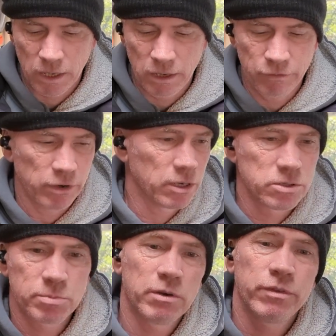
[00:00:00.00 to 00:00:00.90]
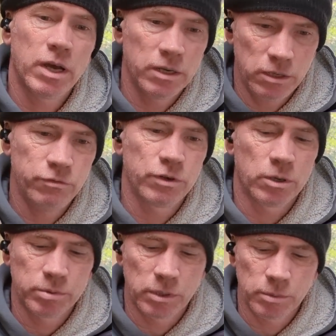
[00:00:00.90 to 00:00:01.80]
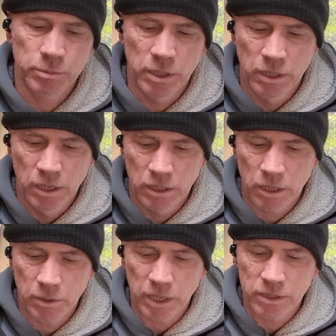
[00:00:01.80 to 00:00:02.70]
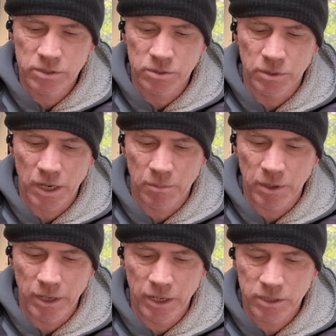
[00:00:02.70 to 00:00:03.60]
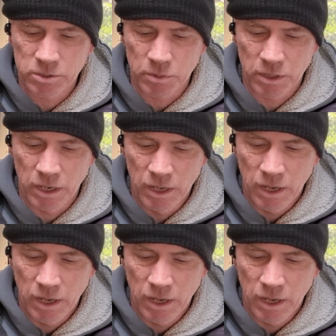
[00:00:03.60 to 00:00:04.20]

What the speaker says: If it goes above that, you've got a problem. Go and get it sorted out by an expert.